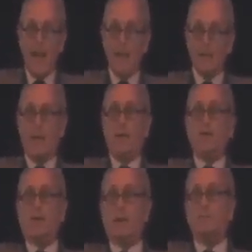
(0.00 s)
and the
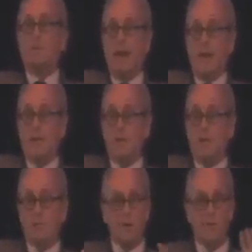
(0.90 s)
patient will come
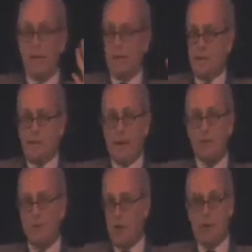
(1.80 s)
down with me
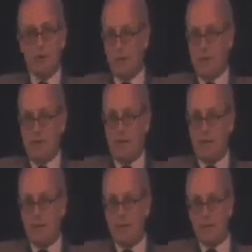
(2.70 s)
not talking to the
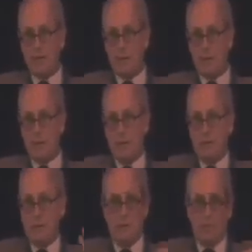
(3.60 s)
therapist
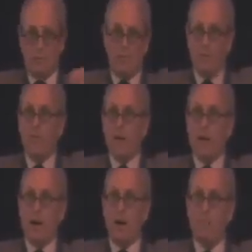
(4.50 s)
before they
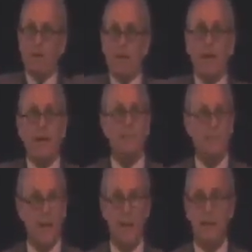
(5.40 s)
go up and
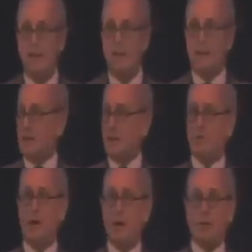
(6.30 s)
say,
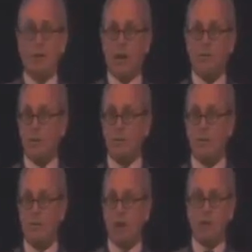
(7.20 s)
wow, you know, everything
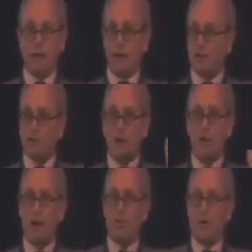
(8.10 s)
we talked about
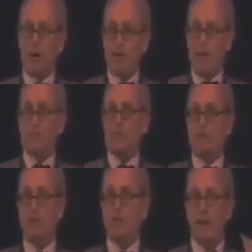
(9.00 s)
showed up on that
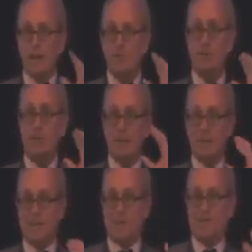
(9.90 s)
machine, and it
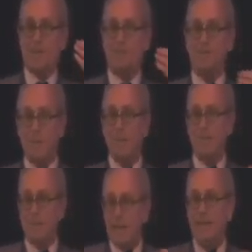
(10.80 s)
really
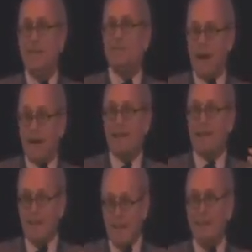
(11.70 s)
reinforces that their
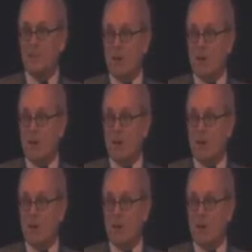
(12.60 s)
body is